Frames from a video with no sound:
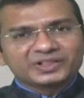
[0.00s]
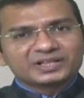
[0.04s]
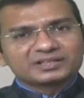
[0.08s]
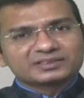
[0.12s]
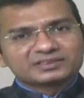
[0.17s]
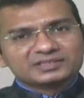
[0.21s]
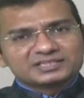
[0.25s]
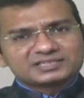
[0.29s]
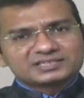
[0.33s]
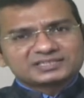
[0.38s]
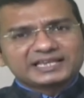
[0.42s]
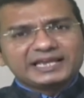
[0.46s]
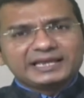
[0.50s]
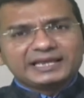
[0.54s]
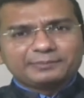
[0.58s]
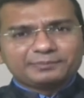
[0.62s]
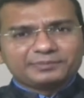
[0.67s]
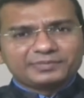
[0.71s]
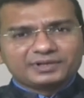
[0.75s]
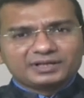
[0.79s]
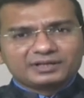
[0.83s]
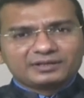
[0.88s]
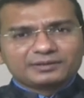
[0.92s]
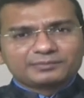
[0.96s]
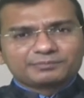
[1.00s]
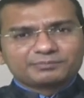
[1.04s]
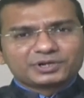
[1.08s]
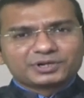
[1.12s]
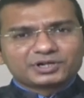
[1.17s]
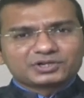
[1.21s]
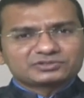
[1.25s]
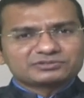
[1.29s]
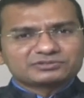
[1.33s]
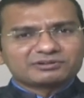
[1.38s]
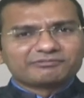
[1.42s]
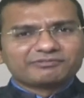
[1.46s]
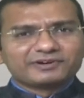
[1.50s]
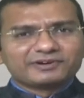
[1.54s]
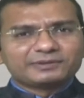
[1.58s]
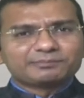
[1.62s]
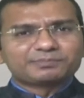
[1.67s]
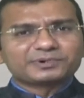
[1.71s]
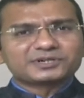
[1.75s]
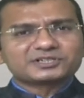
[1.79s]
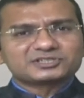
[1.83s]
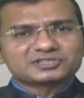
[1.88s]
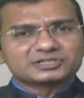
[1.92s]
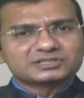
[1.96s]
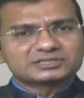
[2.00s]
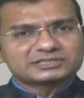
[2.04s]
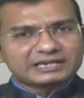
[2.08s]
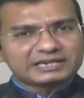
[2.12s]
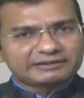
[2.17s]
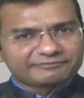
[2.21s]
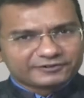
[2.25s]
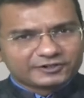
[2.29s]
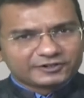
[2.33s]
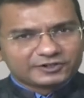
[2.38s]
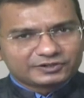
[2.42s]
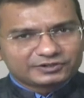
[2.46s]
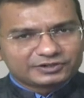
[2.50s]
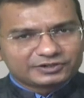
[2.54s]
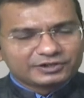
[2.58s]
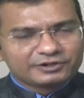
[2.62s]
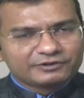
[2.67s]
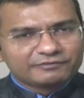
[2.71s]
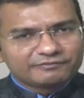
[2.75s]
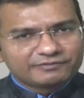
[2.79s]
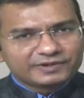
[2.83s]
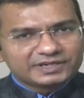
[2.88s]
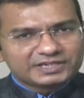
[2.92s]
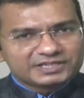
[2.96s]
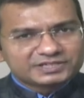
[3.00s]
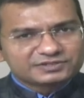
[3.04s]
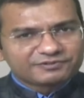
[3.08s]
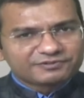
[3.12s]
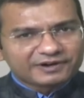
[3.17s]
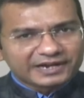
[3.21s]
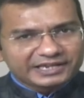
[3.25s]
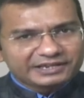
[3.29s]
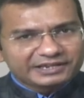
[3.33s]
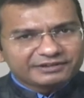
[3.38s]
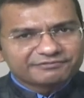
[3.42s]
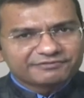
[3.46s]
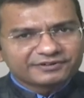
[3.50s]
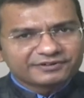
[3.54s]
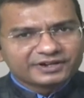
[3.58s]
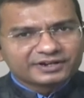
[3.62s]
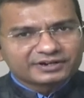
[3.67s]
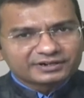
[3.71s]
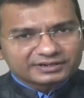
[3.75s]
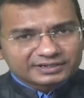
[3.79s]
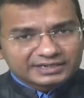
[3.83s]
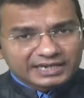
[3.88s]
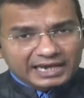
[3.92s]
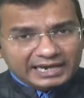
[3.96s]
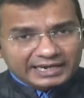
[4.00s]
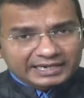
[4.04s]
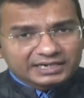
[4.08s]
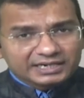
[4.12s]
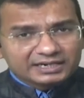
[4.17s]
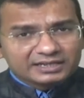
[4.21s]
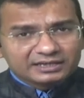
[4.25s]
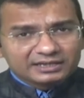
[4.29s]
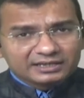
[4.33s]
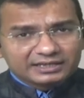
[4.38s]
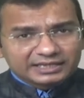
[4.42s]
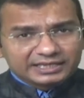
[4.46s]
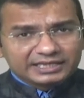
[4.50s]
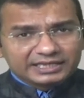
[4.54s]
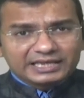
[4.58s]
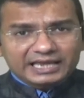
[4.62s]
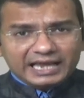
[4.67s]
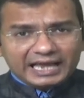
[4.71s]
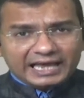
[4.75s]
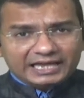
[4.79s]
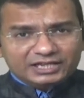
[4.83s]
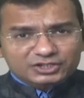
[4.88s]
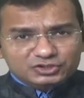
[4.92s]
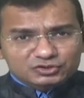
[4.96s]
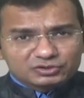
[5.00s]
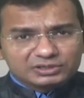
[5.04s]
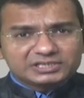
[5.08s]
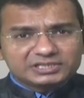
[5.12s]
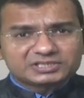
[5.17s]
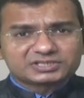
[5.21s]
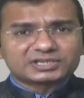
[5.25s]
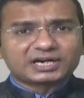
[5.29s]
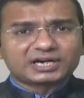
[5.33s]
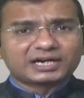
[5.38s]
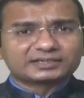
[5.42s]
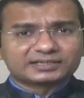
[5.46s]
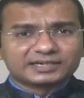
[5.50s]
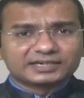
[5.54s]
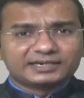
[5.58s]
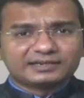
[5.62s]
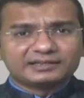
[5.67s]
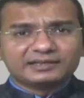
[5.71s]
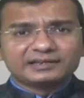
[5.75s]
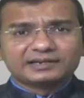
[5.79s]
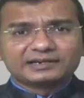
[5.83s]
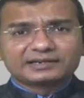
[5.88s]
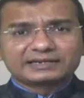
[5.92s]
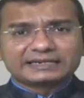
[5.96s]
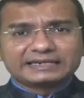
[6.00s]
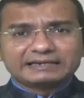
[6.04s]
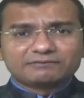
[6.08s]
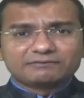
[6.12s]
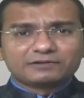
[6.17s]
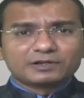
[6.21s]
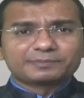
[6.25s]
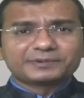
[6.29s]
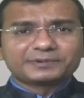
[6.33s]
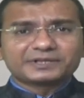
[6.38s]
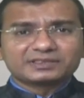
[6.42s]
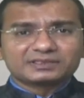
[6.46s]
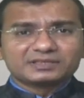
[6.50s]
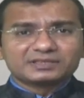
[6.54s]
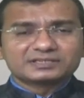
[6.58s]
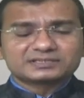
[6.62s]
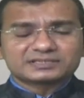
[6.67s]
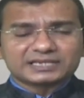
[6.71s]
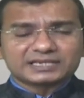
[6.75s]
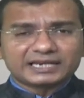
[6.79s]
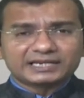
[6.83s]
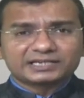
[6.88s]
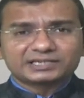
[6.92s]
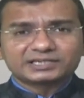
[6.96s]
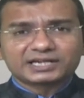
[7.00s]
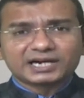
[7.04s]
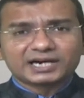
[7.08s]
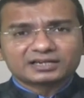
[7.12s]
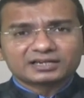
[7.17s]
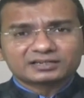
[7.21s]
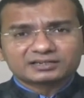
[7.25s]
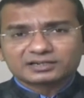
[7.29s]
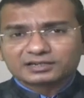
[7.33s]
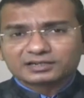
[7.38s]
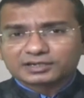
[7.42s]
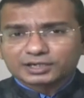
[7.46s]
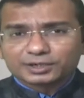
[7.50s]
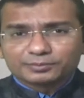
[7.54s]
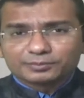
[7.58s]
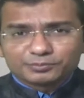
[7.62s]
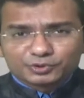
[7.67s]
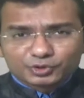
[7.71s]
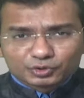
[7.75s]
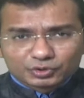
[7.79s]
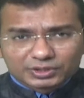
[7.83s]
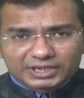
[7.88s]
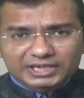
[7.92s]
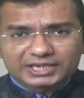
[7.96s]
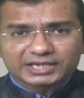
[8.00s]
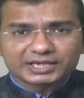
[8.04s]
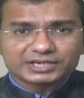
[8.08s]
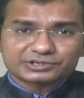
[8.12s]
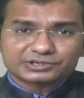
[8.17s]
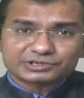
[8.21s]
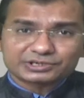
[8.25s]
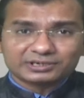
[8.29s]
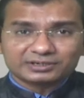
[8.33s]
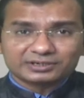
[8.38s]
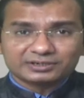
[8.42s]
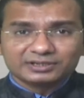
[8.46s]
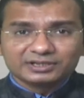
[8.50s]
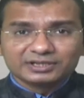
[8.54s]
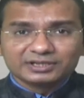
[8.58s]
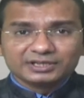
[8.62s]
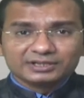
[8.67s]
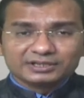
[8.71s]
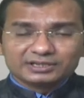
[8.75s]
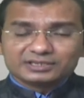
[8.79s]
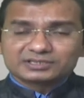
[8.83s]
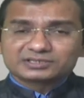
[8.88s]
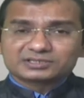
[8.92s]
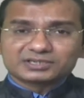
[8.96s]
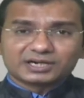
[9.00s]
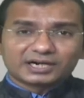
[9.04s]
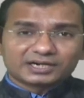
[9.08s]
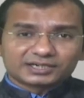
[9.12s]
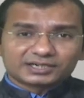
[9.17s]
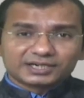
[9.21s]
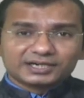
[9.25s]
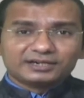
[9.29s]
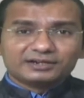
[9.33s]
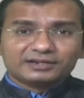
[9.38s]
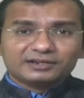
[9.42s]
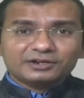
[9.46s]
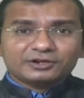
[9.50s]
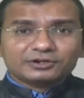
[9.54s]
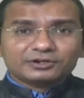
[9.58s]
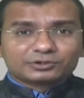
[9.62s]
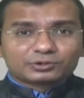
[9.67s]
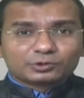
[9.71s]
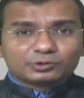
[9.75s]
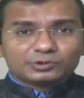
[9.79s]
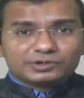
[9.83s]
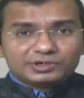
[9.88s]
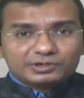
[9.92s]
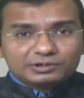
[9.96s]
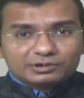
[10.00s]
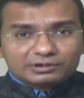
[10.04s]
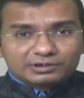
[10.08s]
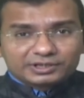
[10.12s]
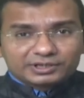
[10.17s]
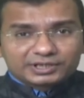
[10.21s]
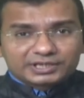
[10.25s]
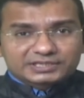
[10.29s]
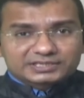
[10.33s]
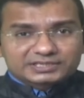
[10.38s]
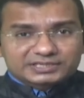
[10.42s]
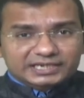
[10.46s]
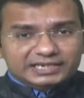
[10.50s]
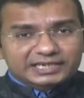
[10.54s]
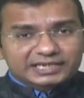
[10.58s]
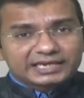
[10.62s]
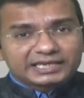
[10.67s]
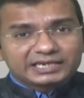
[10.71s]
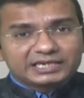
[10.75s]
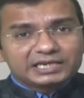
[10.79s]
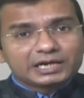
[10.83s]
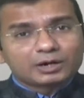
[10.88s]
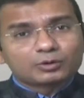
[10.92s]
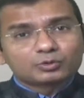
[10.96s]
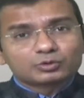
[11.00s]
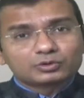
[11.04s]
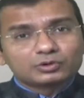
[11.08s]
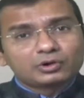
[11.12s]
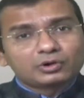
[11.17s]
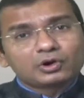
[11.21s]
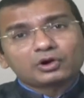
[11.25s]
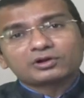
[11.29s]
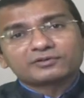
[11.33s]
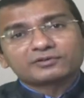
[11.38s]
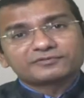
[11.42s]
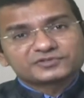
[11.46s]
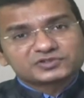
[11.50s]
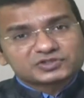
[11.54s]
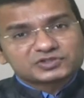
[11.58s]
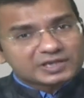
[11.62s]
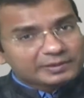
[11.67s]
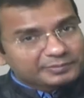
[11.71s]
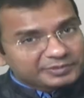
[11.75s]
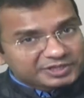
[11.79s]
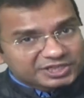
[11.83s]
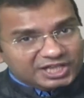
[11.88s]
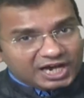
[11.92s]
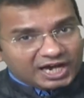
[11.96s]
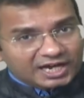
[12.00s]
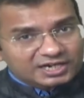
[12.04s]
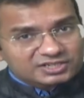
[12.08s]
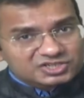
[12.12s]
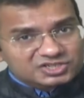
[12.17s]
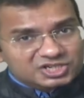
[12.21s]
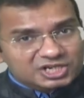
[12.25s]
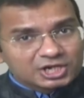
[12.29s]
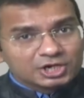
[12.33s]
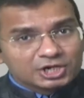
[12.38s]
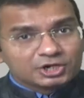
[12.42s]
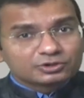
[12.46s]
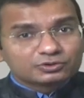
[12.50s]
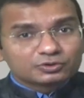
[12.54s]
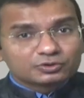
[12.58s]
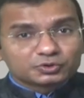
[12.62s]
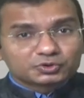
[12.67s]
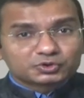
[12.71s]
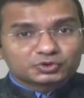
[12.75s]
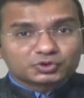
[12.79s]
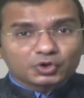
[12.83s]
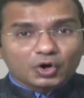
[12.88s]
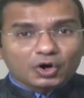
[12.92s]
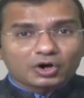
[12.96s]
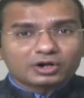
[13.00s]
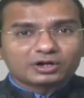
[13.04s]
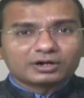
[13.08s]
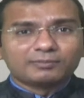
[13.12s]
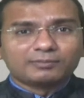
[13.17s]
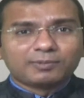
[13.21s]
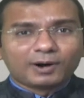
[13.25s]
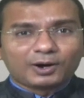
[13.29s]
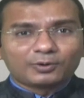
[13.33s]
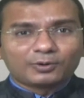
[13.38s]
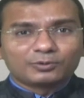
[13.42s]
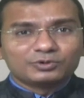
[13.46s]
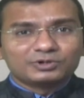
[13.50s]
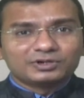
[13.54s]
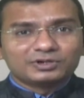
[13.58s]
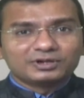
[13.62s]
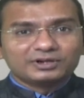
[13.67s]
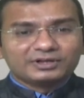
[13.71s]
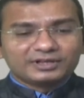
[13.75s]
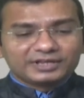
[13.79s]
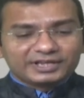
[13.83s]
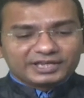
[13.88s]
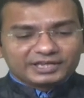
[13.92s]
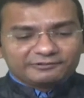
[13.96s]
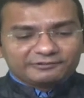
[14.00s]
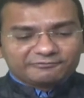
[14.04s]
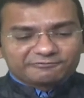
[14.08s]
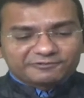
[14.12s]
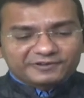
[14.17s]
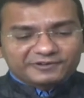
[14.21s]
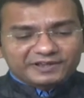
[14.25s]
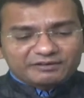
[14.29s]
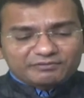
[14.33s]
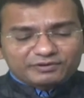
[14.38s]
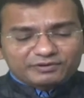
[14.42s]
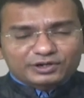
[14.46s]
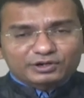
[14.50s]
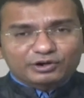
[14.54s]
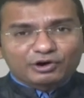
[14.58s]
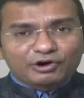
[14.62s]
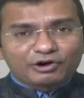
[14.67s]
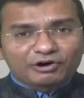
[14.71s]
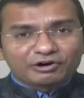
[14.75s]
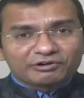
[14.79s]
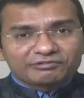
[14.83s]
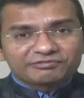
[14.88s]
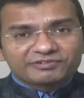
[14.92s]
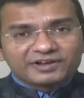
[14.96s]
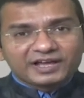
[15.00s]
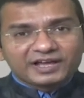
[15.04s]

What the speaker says: This came because of one person's effort. When his wife died, he actually started developing this entire communication. He started to, you can say, carry out a lot of seminars to talk about in favor of